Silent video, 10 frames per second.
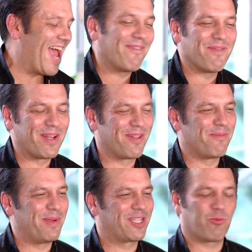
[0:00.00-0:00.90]
I haven't been to
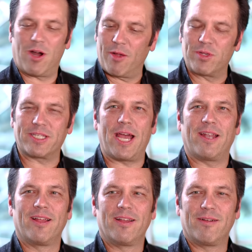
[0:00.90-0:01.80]
the beach. Well, I was
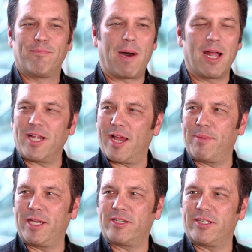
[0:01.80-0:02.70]
at Bondi
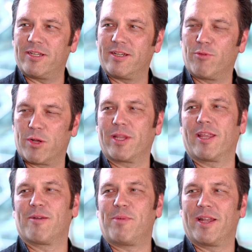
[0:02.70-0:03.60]
Beach? Yeah. What do we
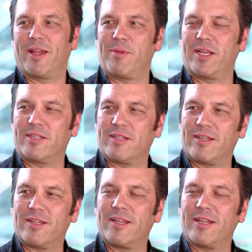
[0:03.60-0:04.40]
think of Bondi Beach? Bondi